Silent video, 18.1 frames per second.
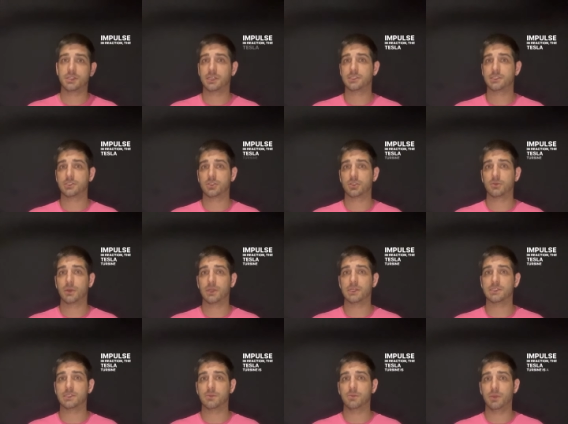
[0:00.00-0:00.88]
Tesla
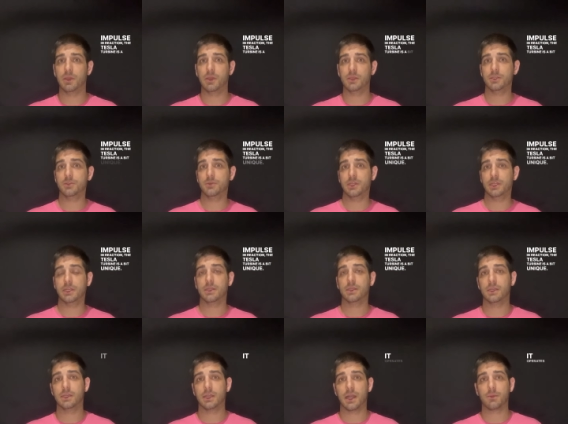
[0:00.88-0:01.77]
turbine is a bit
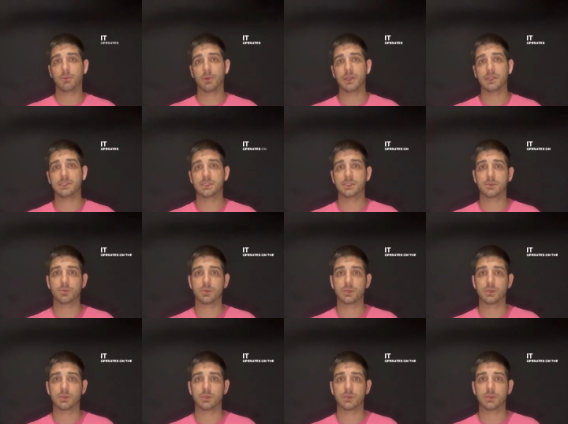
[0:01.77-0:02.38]
unique. It operates on the